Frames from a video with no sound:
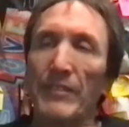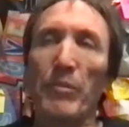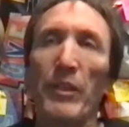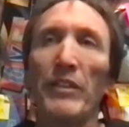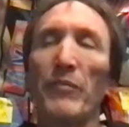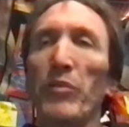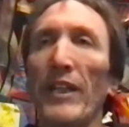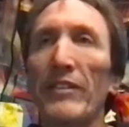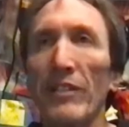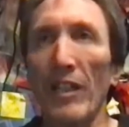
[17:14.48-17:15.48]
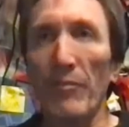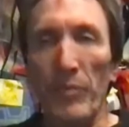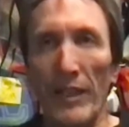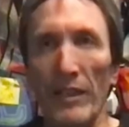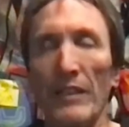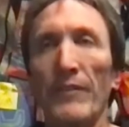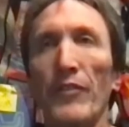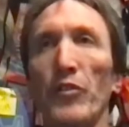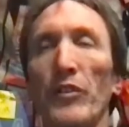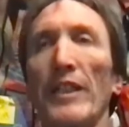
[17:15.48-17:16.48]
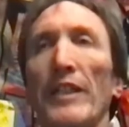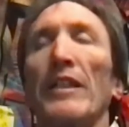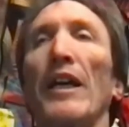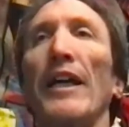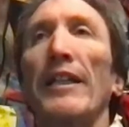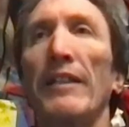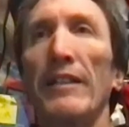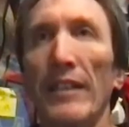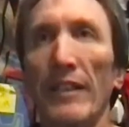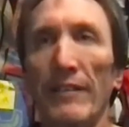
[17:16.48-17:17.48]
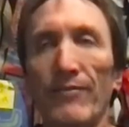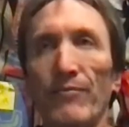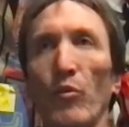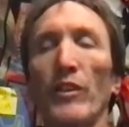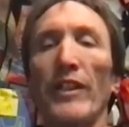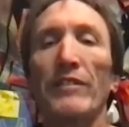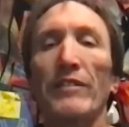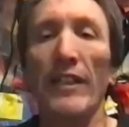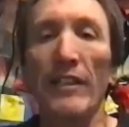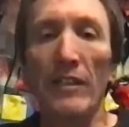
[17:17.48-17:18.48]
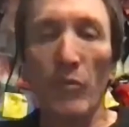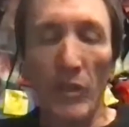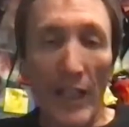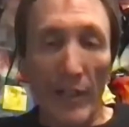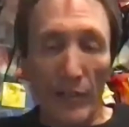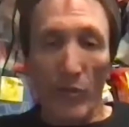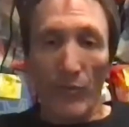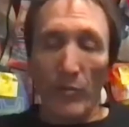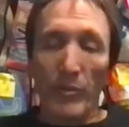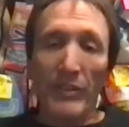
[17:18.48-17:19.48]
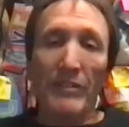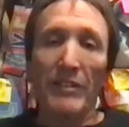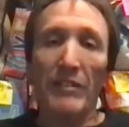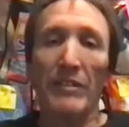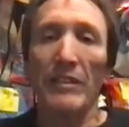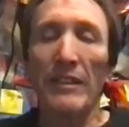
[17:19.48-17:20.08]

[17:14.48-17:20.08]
buttoned the place up by 11:30 that night, and then 4 days later we were actually open for business. And